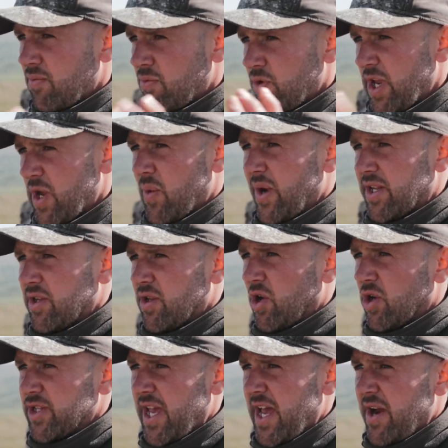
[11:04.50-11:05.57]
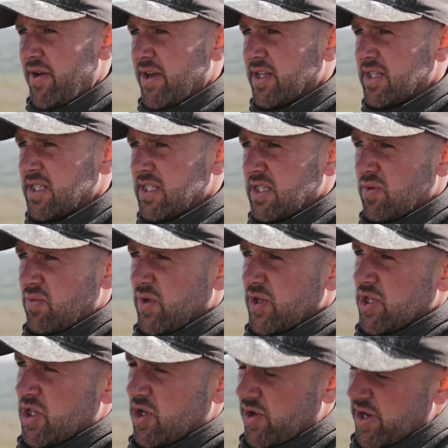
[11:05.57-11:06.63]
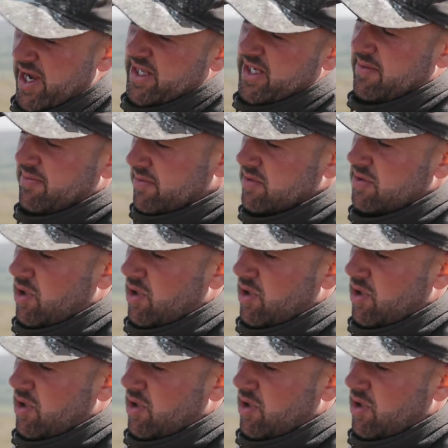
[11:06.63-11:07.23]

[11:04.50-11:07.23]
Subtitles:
re-wetting those areas, which are creating